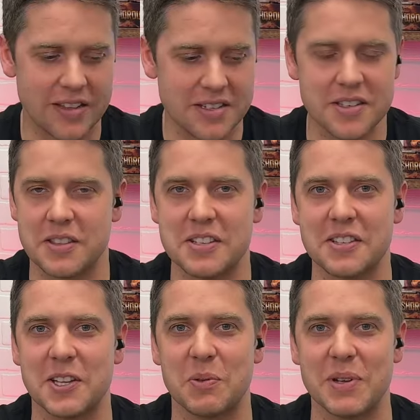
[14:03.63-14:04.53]
this is this is
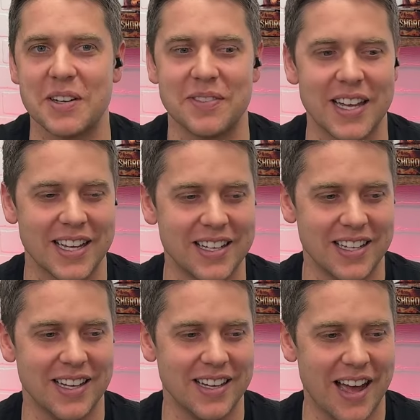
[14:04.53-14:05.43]
a little bit of like
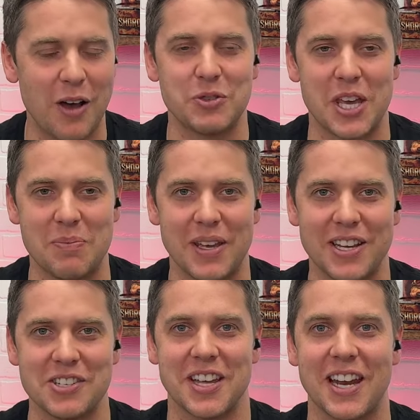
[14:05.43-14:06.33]
uh,
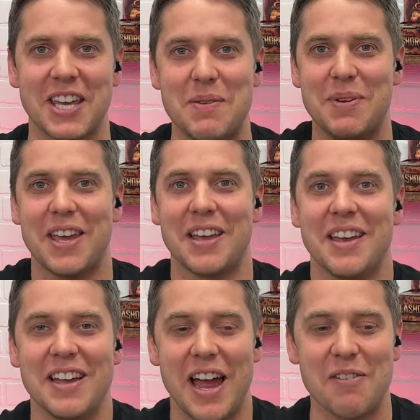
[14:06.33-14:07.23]
housekeeping just kind of keeping
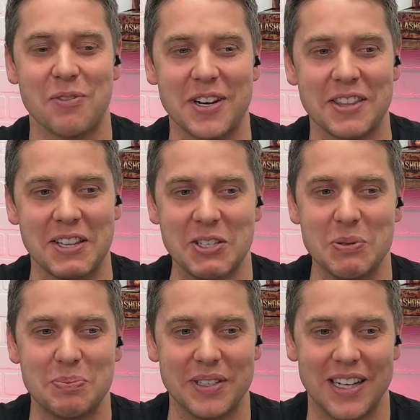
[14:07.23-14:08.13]
everyone in the
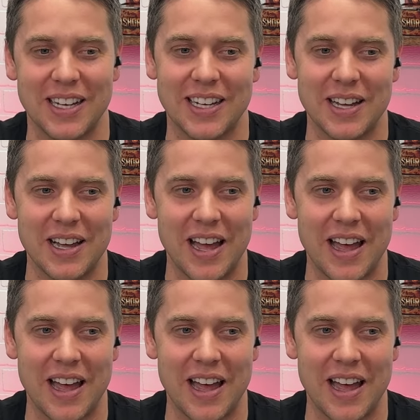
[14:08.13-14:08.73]
loop uh,